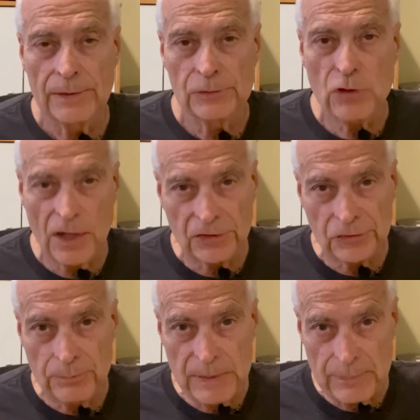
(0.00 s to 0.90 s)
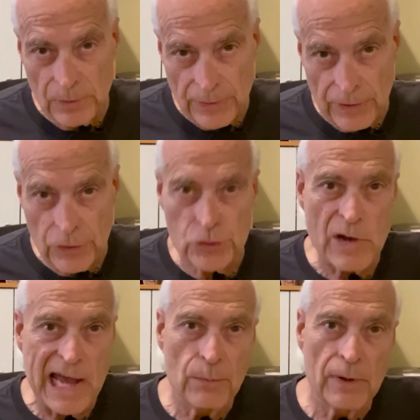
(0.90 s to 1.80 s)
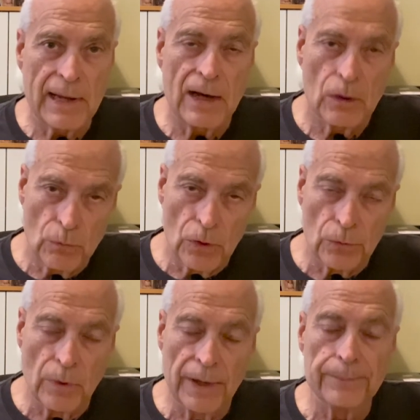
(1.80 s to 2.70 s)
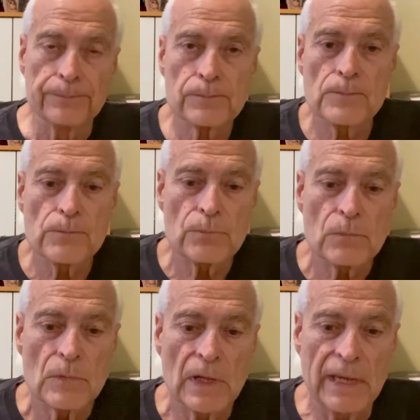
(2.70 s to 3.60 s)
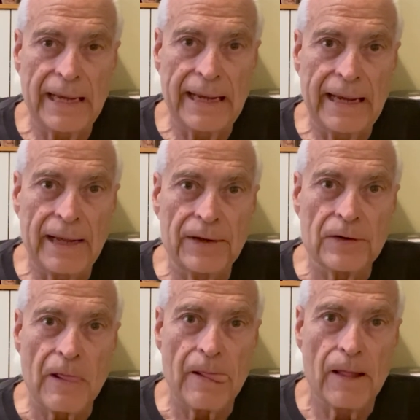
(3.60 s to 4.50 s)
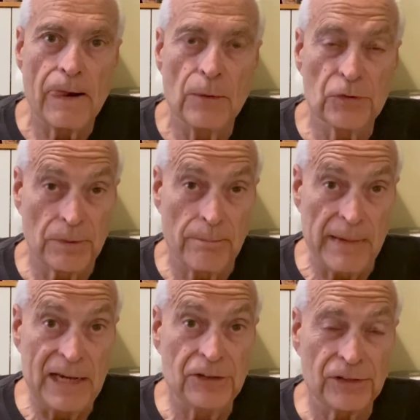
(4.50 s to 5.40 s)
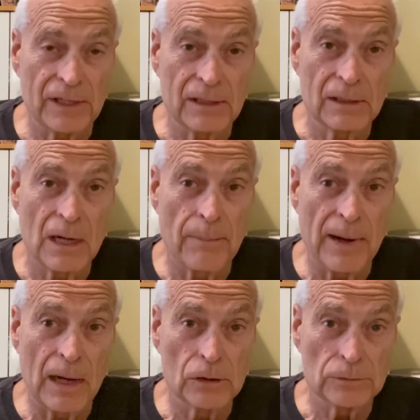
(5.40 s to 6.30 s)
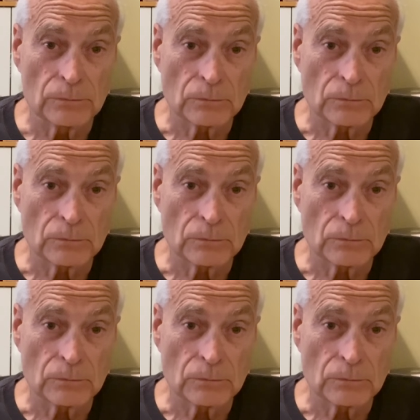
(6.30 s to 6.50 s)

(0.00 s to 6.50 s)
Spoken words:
talked to some people there, tried one out, rode one, and it was amazing about